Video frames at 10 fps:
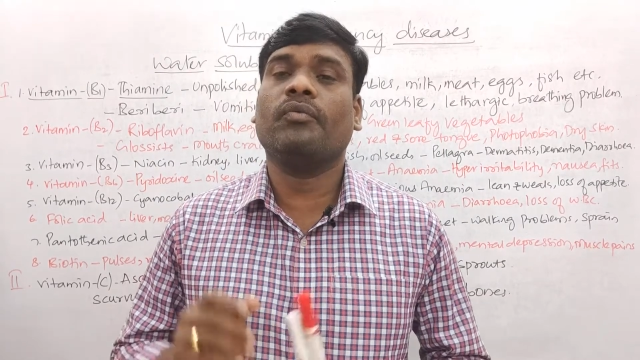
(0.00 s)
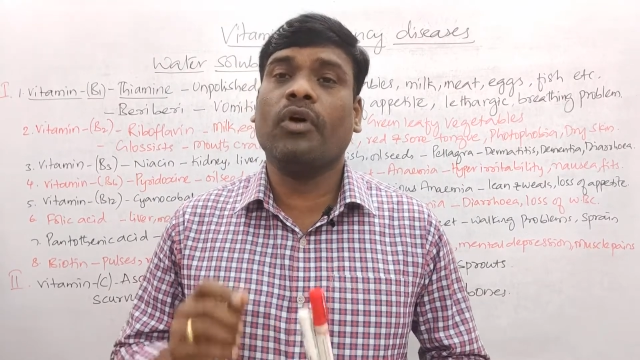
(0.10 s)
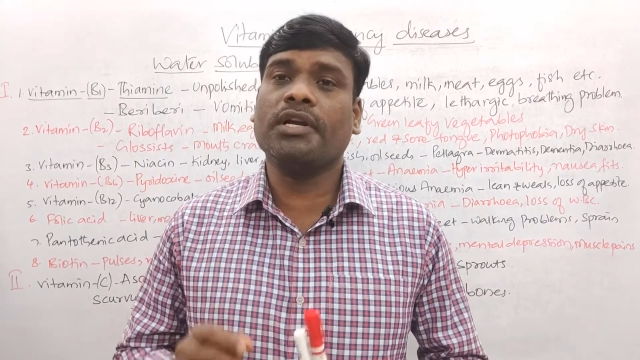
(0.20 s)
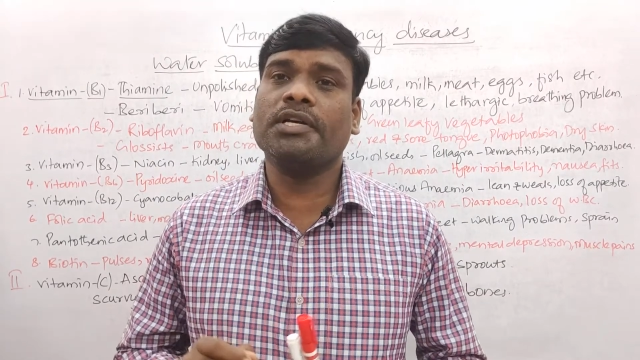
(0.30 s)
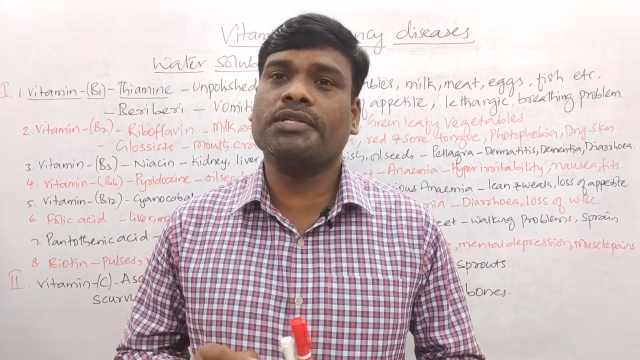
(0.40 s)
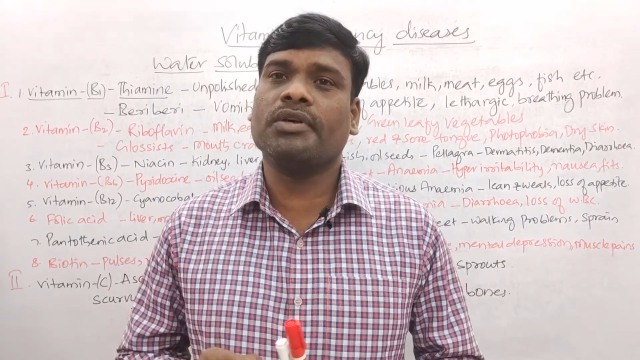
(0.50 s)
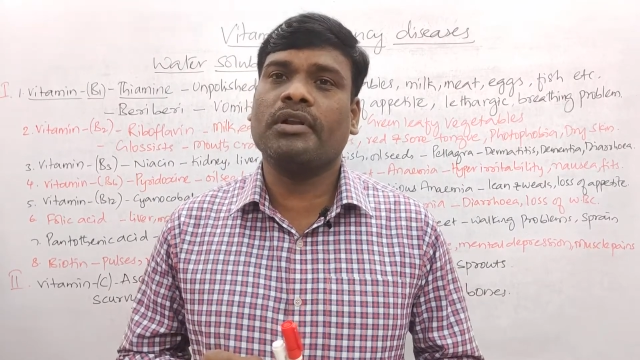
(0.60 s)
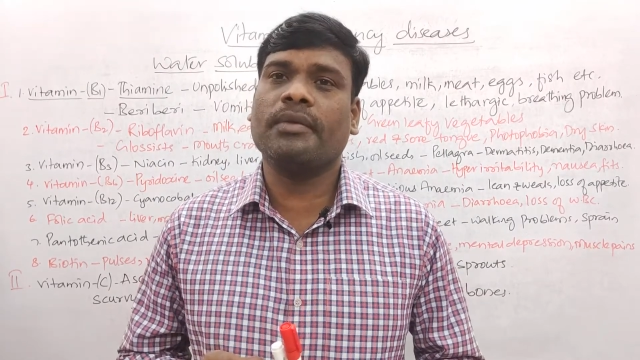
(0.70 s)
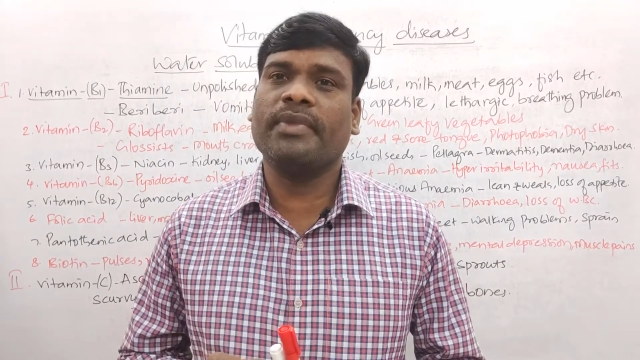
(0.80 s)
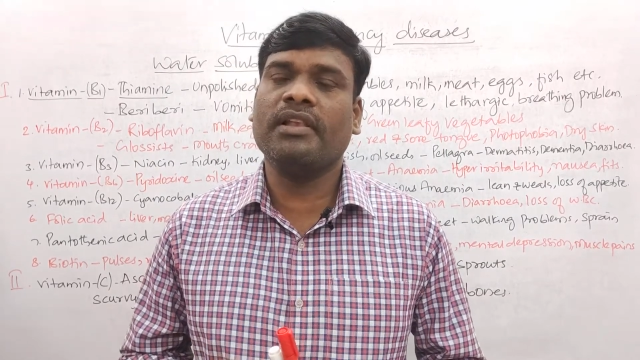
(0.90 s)
water
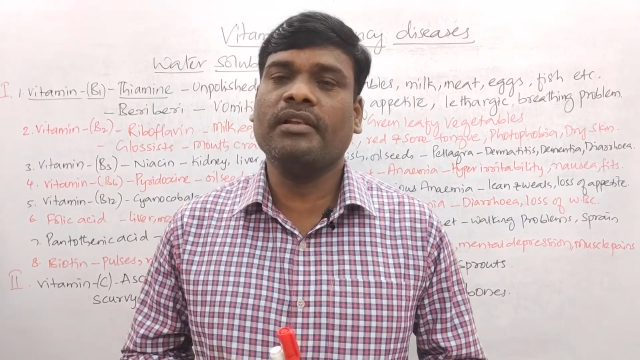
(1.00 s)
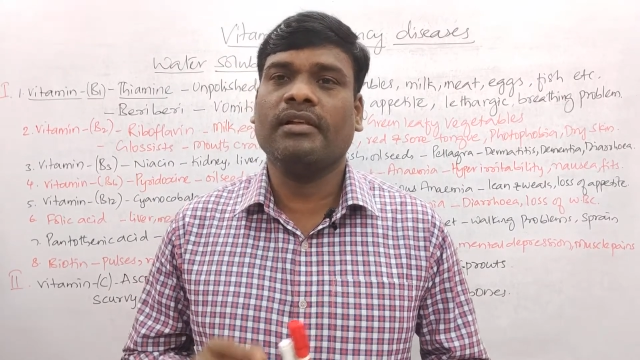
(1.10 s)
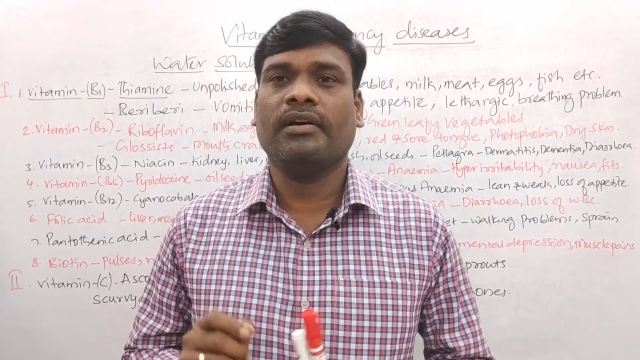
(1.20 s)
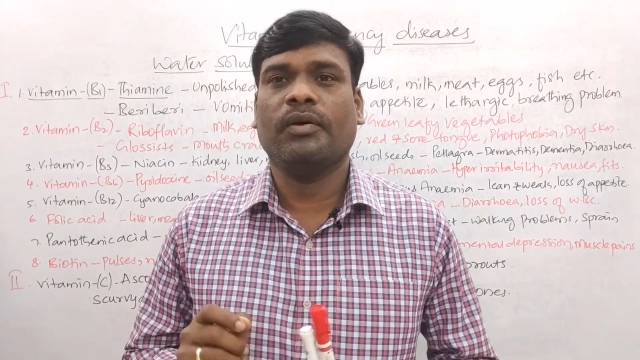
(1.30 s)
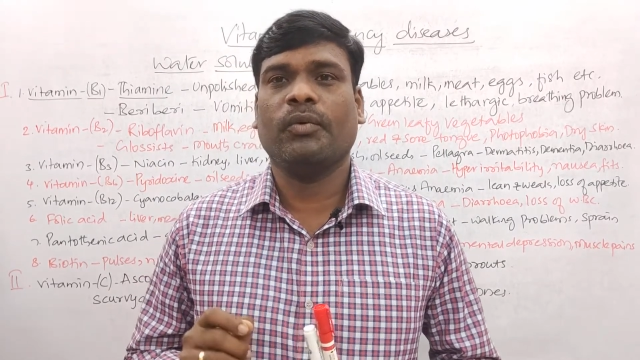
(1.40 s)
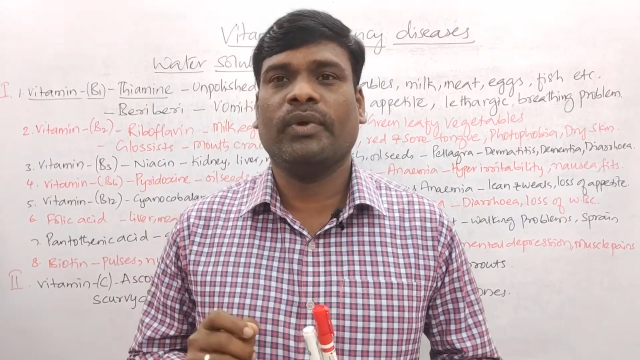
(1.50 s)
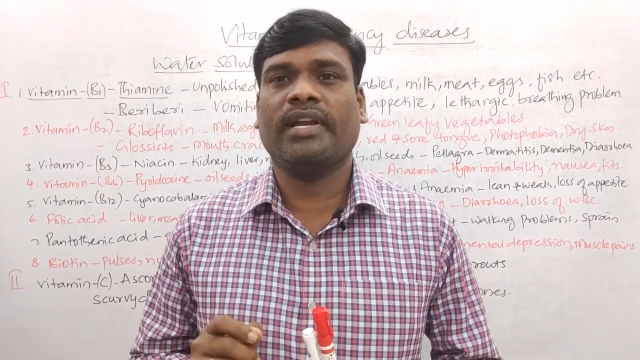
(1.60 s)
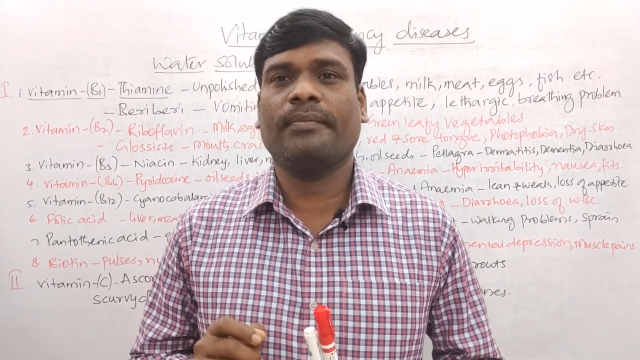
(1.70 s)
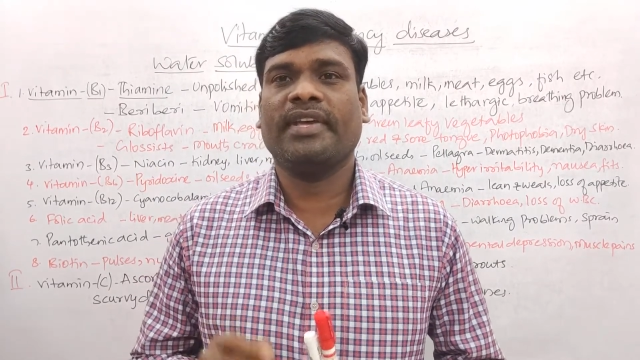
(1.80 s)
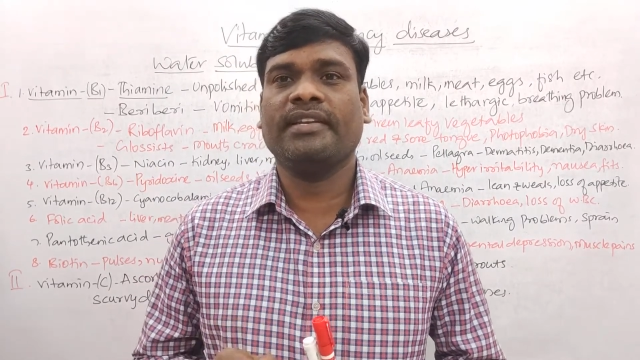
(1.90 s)
soluble
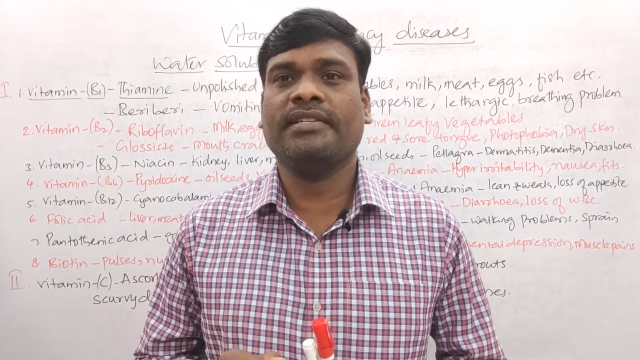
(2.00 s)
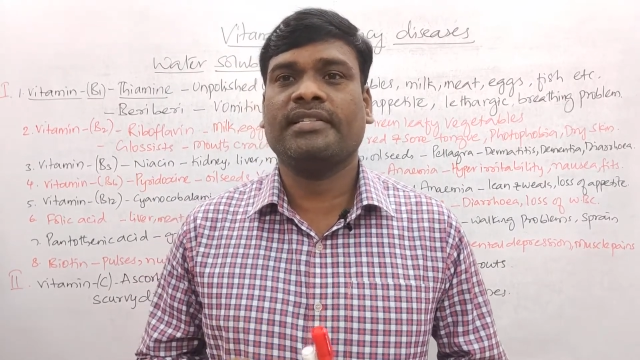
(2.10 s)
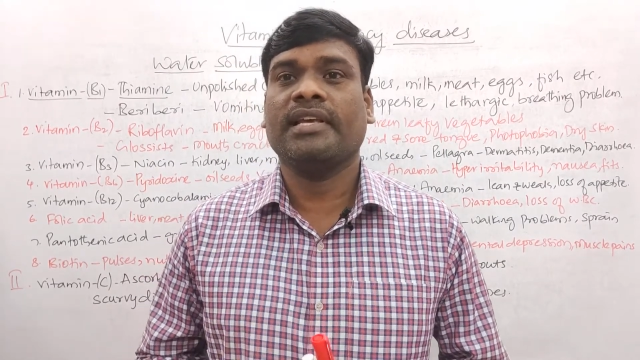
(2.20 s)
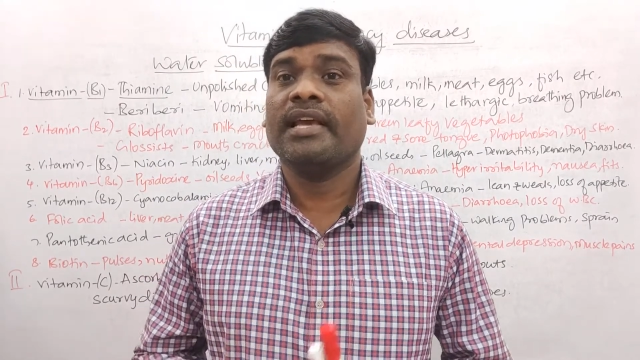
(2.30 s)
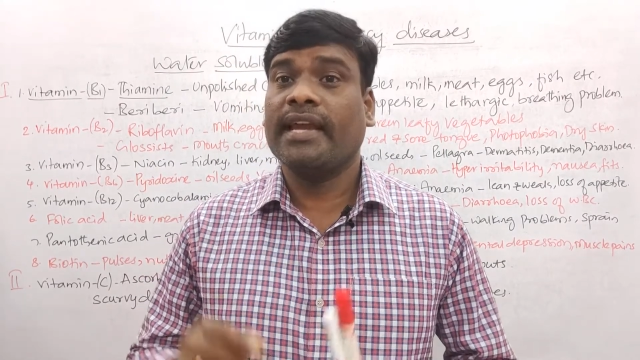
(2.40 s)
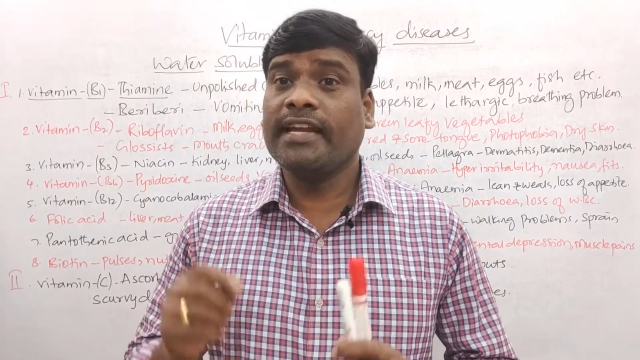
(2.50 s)
vitamins,